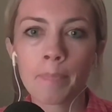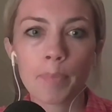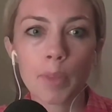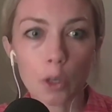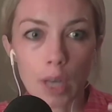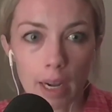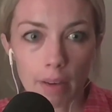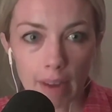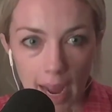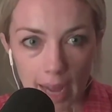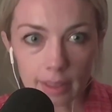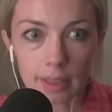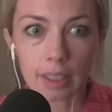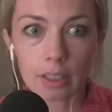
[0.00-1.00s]
you're kind of,
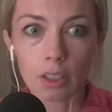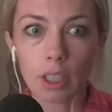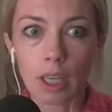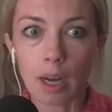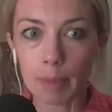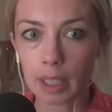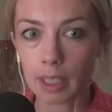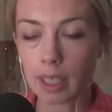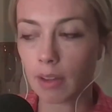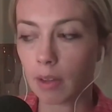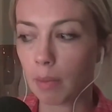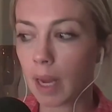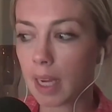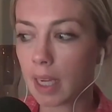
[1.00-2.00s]
as things are coming down
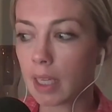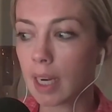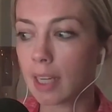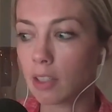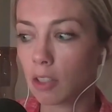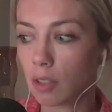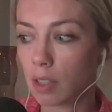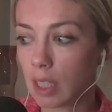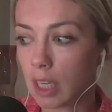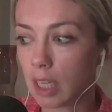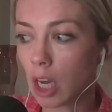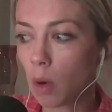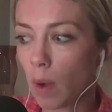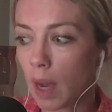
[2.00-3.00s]
the pike and as you're
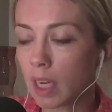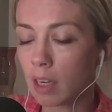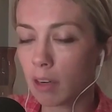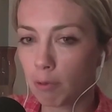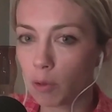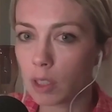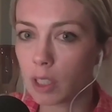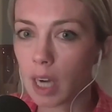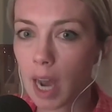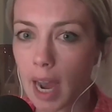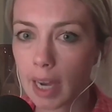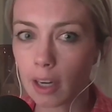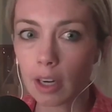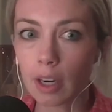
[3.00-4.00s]
seeing, oh, I can afford to
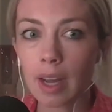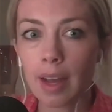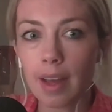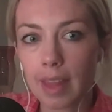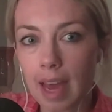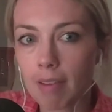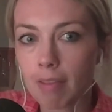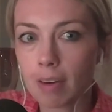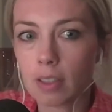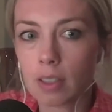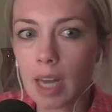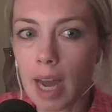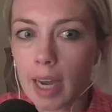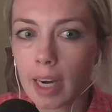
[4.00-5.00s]
hire, that
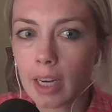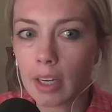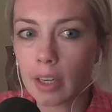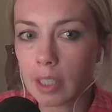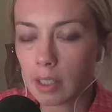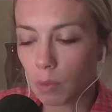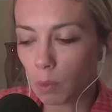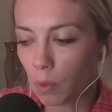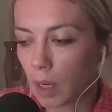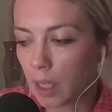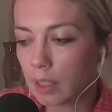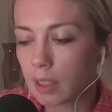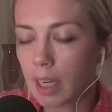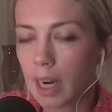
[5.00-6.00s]
first hire is
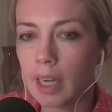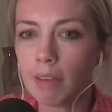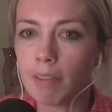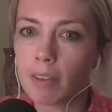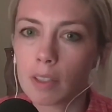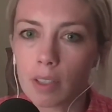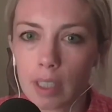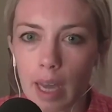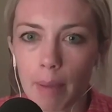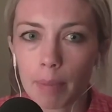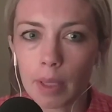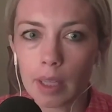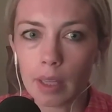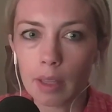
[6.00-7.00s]
one tiny first step
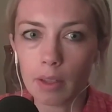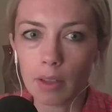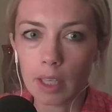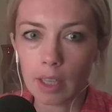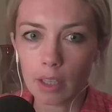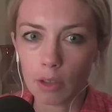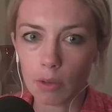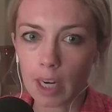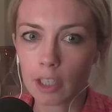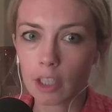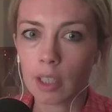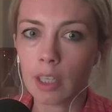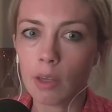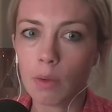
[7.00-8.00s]
in the
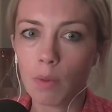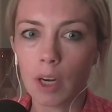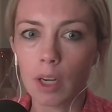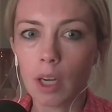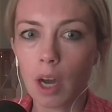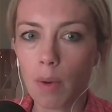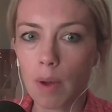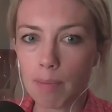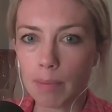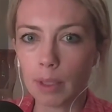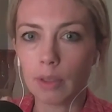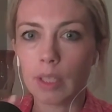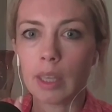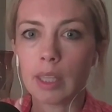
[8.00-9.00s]
direction that you want to go in
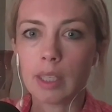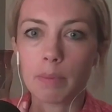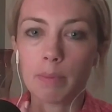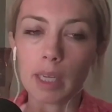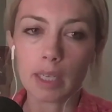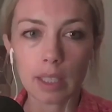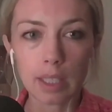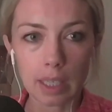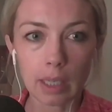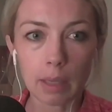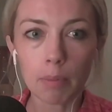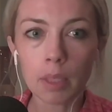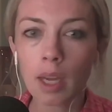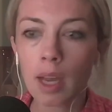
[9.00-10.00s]
building this big
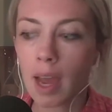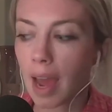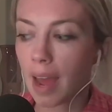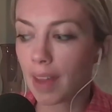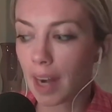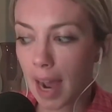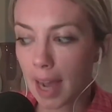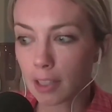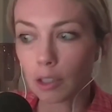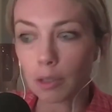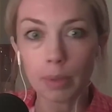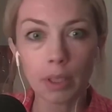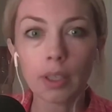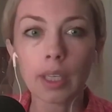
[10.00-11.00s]
team. And then as you're
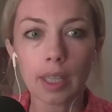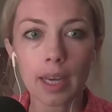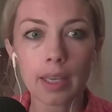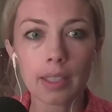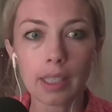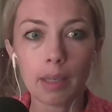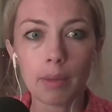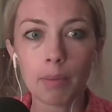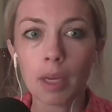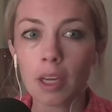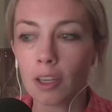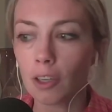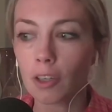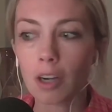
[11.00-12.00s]
building that team,
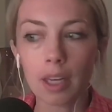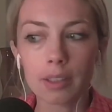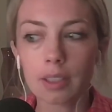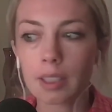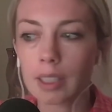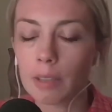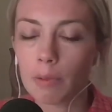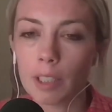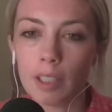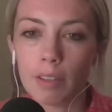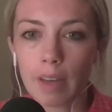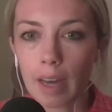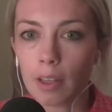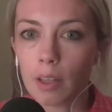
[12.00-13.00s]
you're constantly
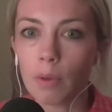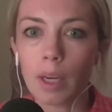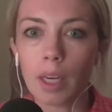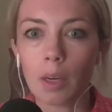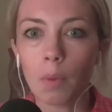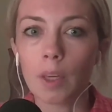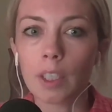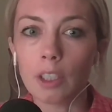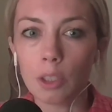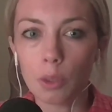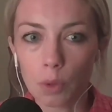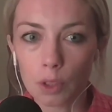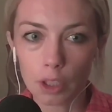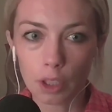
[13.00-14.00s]
reevaluating what
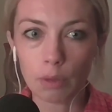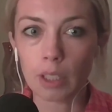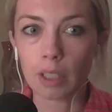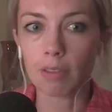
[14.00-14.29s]
you're doing